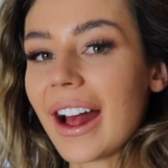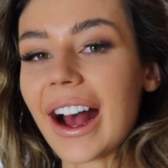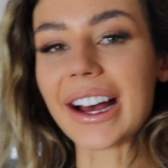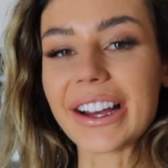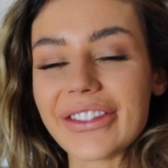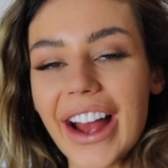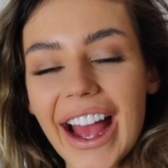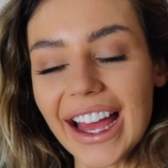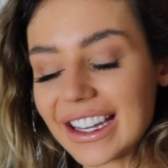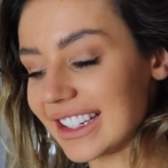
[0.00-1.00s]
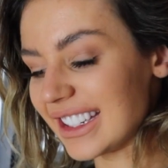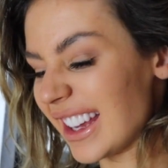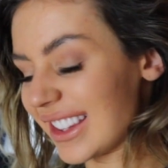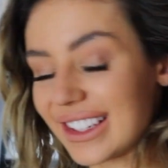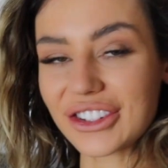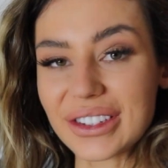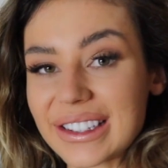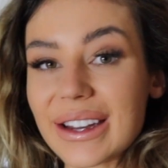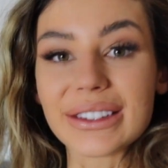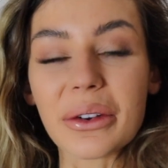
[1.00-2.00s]
um, and yeah, this just
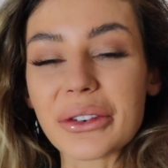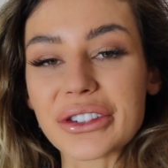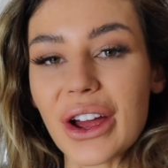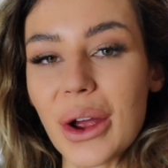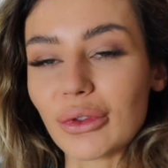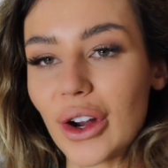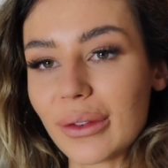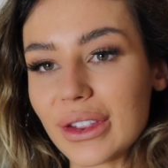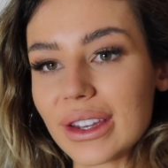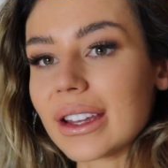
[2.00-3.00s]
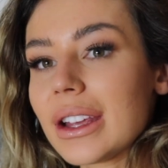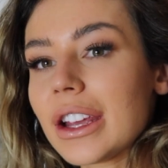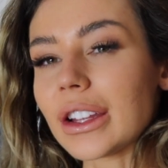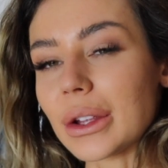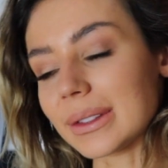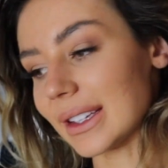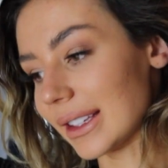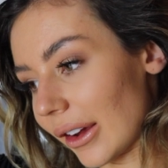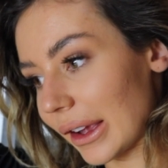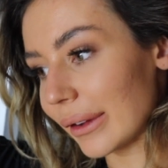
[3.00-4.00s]
saves so much time rather than using
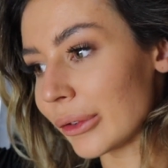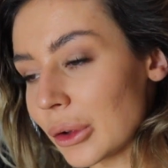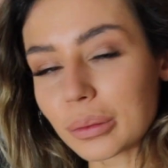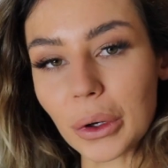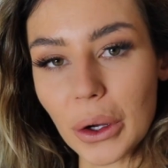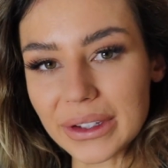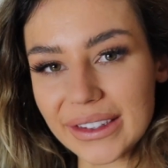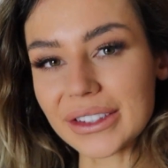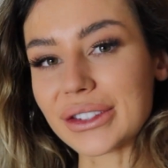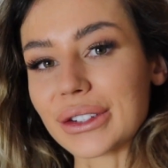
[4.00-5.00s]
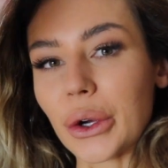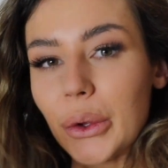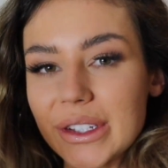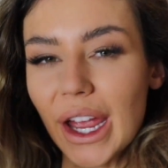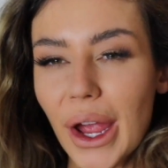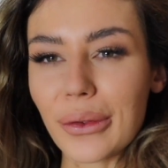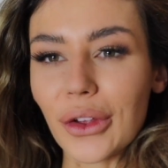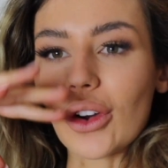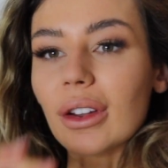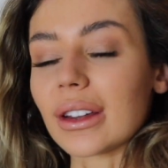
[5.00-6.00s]
like a food processor to cut down
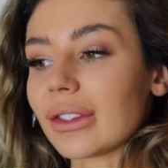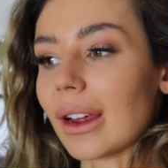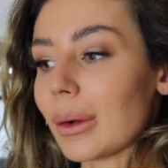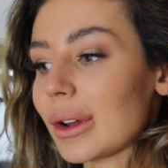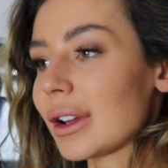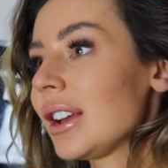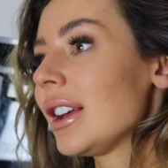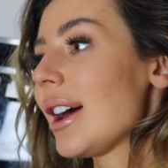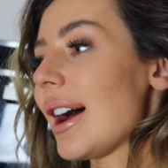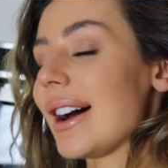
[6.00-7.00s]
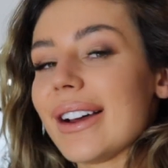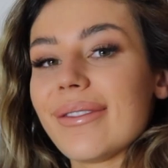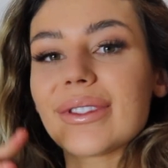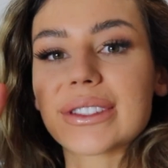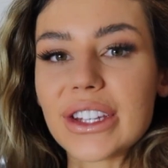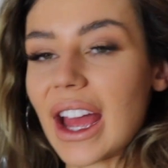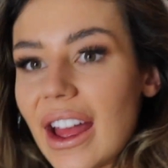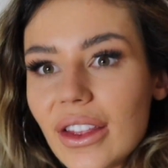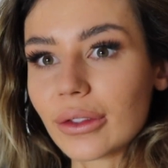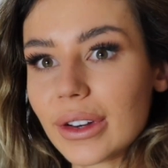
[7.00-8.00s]
the cauliflower. Um, so yeah,
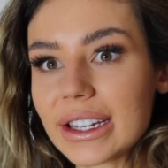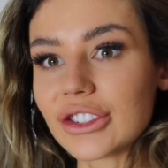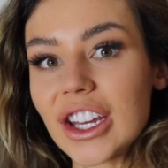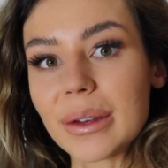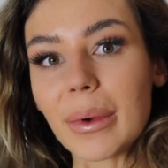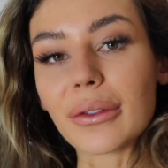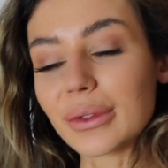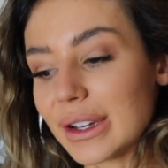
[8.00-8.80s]
and they're really cheap and